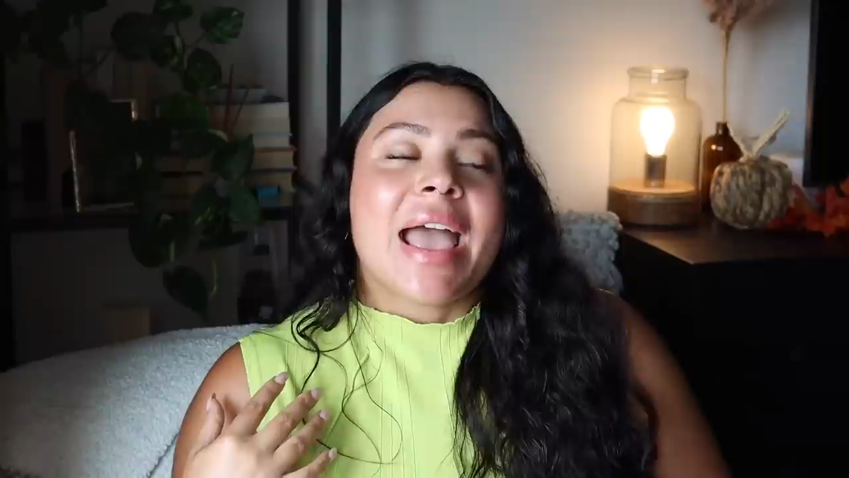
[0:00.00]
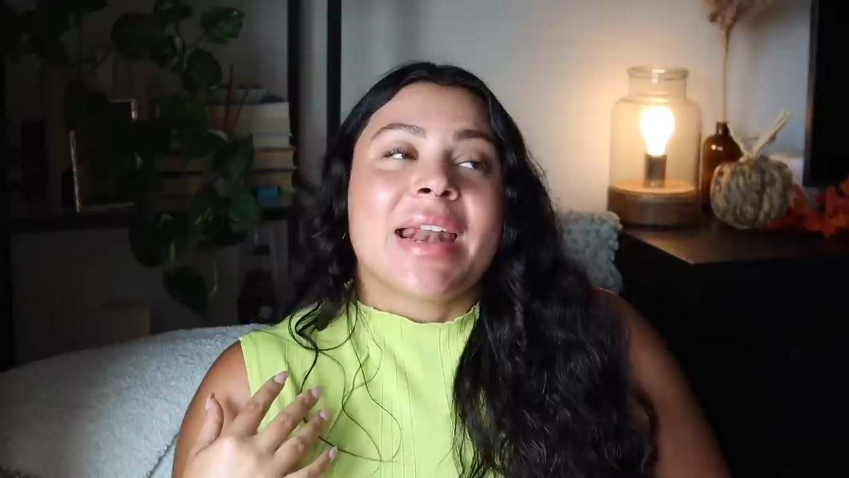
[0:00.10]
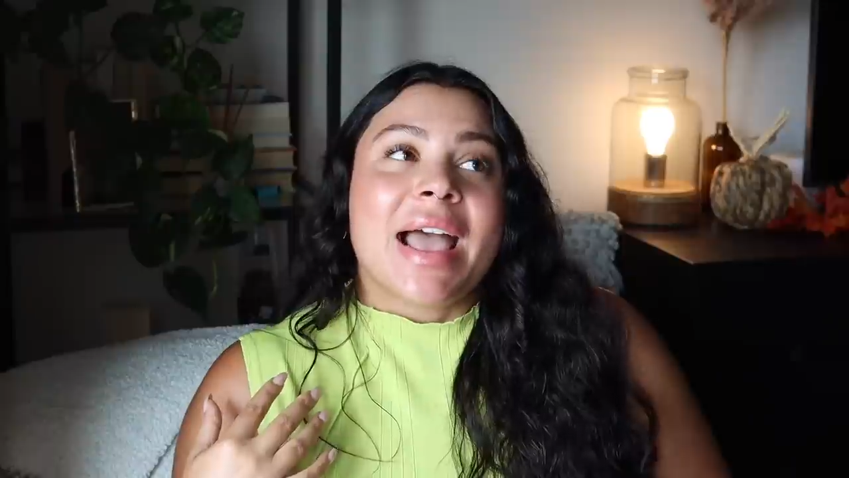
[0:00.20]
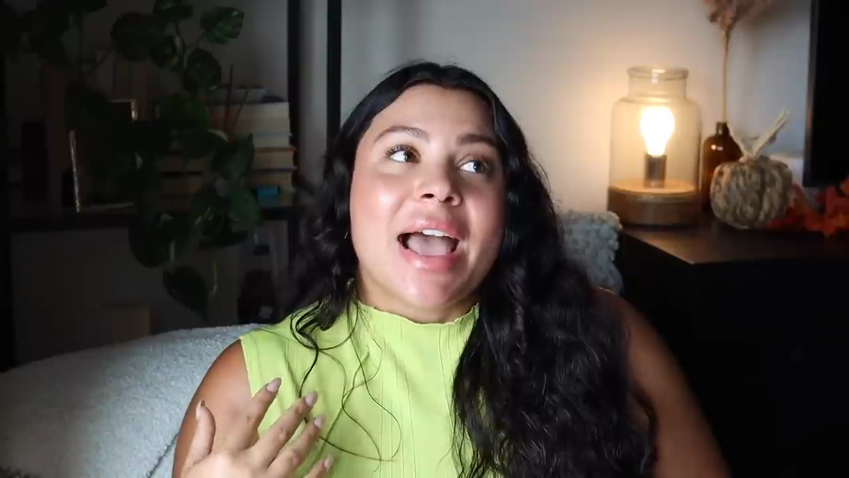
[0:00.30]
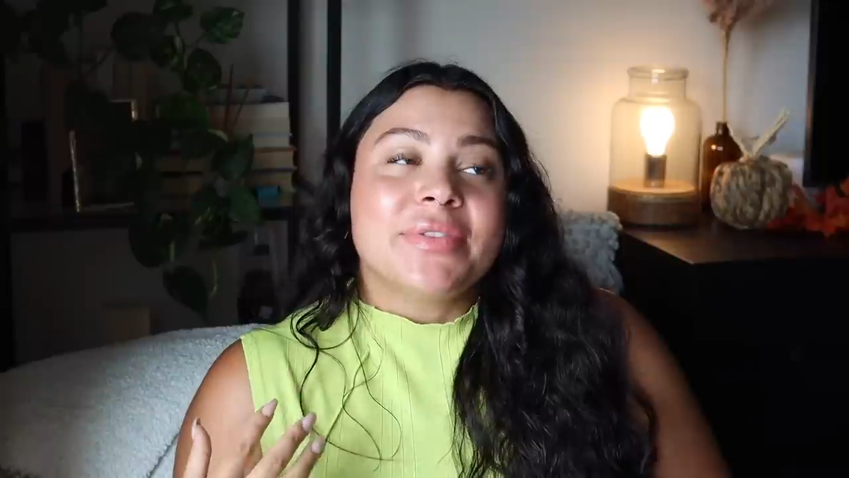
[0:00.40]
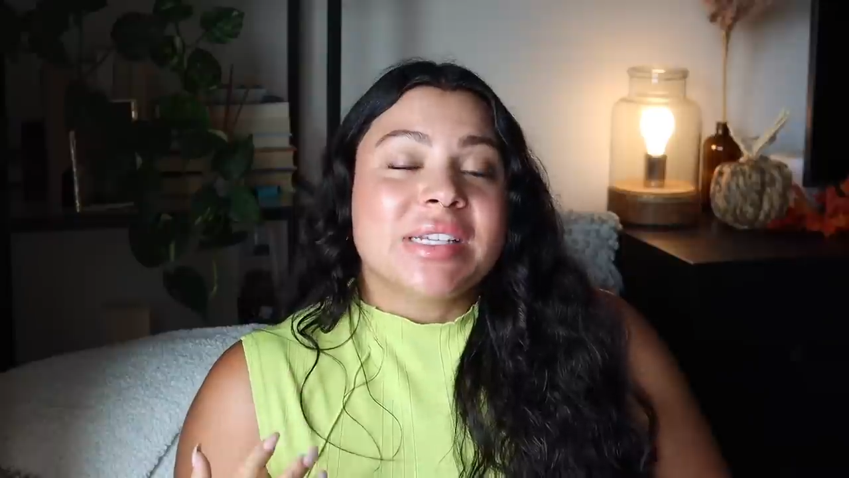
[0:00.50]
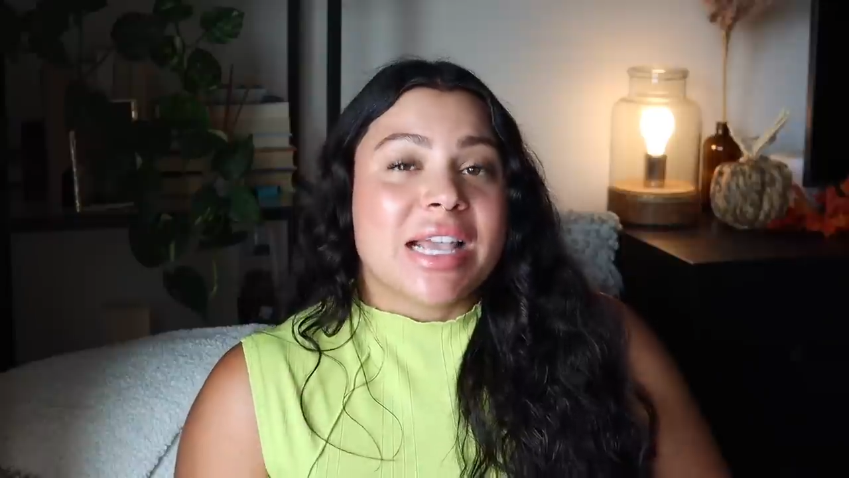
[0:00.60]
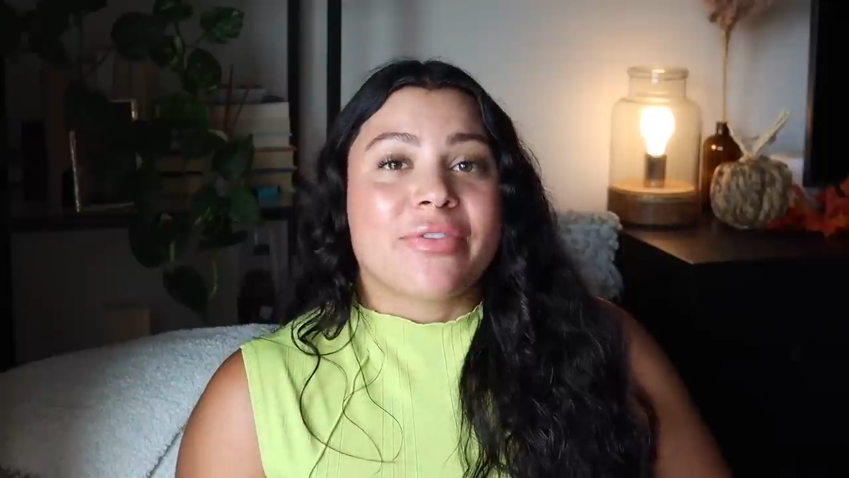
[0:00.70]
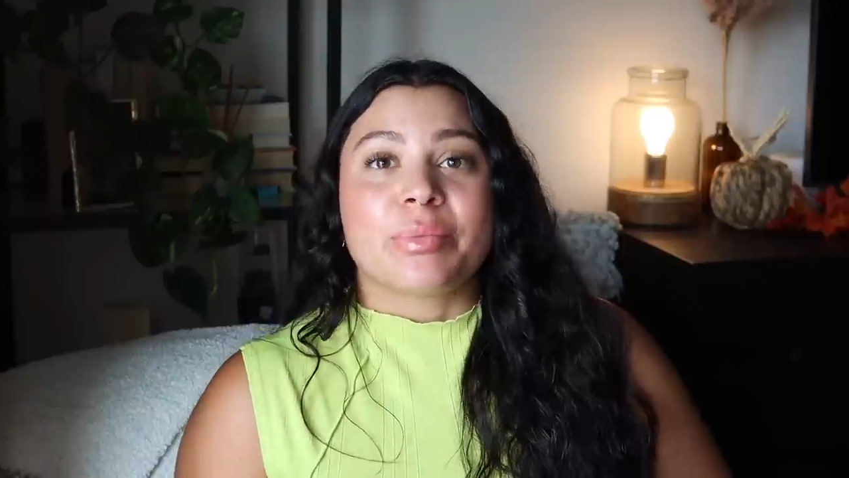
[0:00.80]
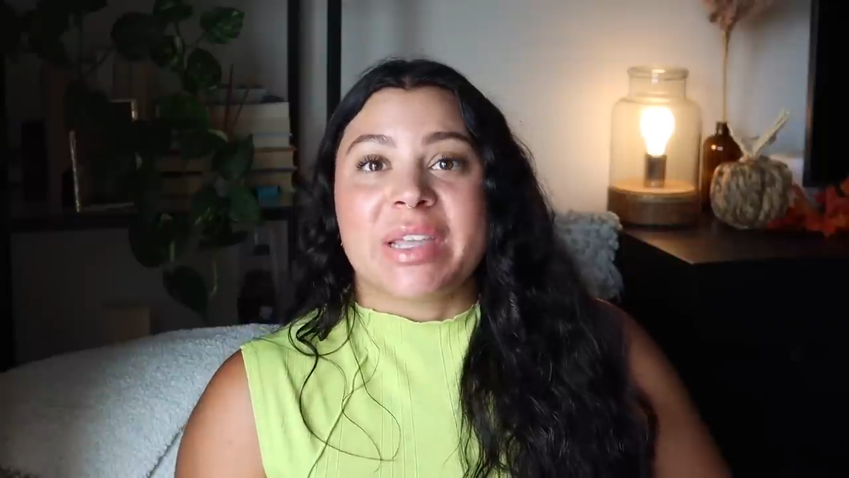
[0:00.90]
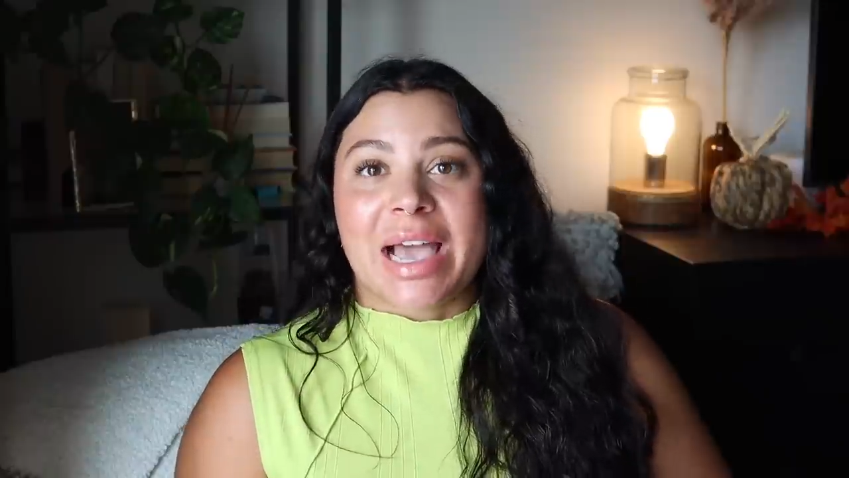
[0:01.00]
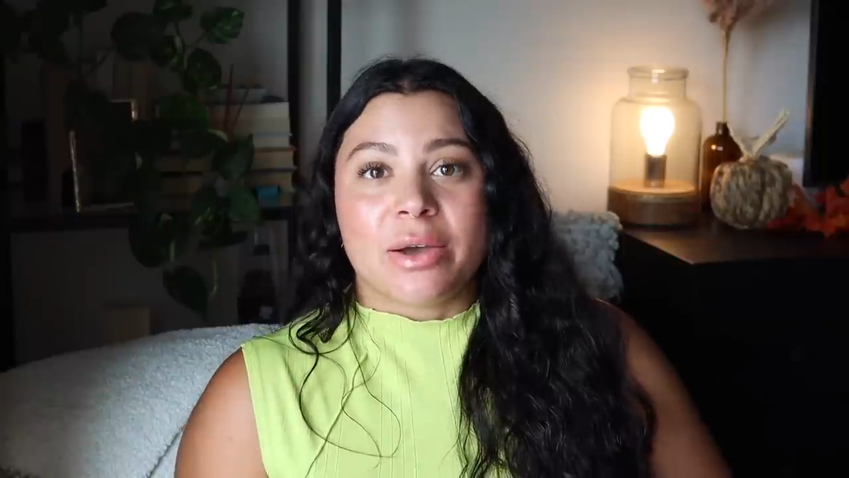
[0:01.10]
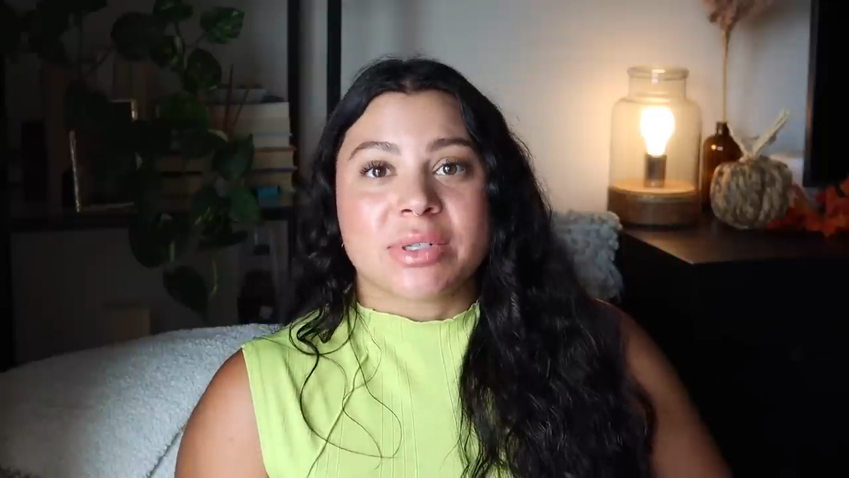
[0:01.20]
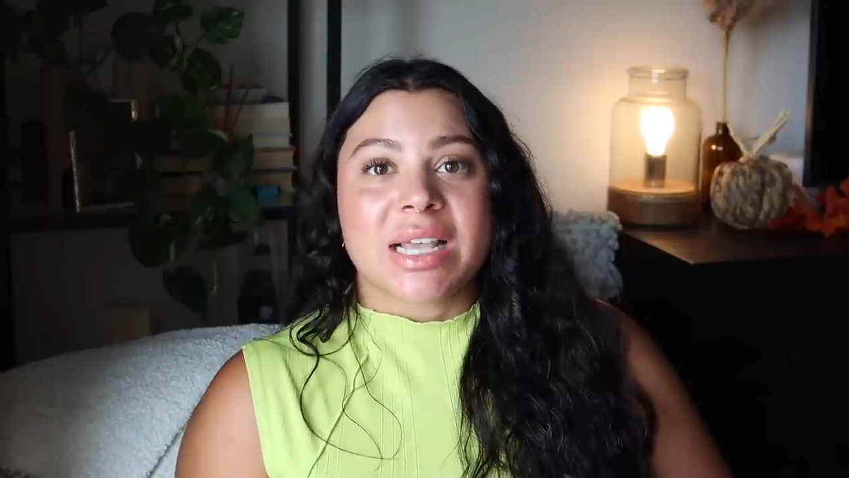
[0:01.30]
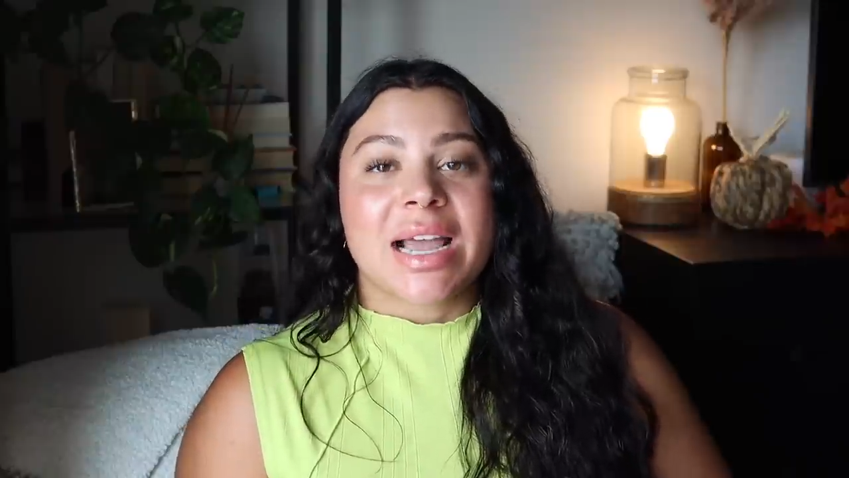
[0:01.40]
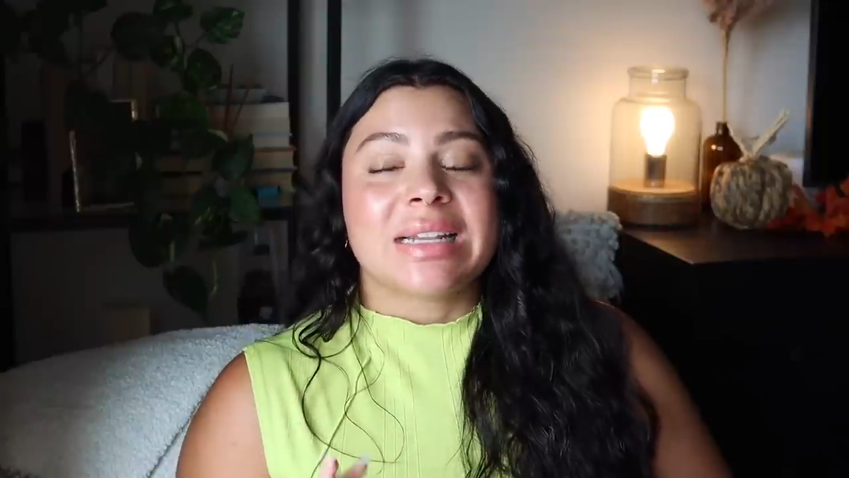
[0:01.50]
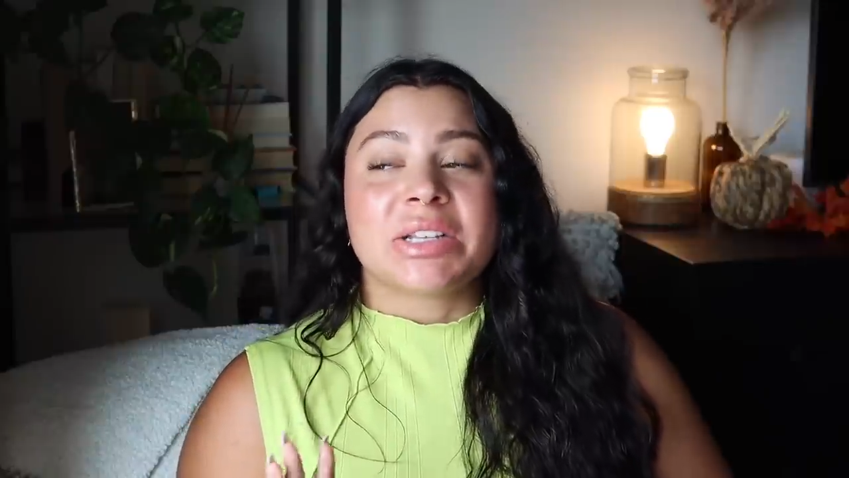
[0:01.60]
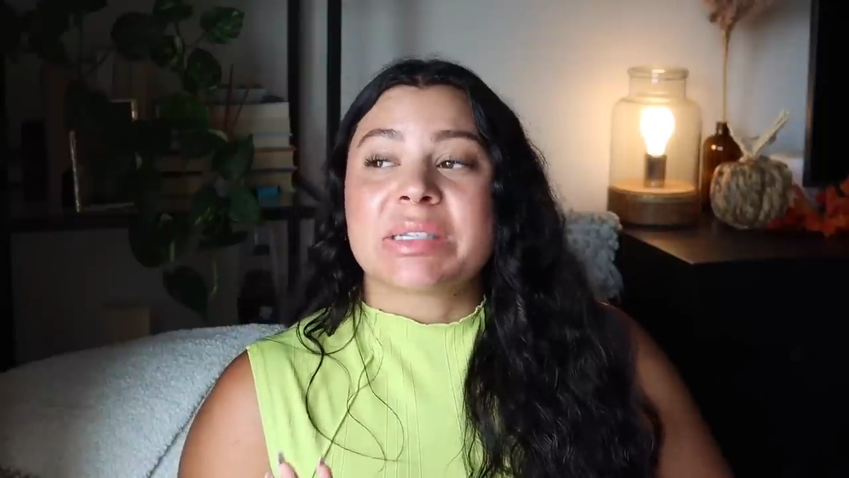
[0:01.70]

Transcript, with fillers: And I have to say, from the outside,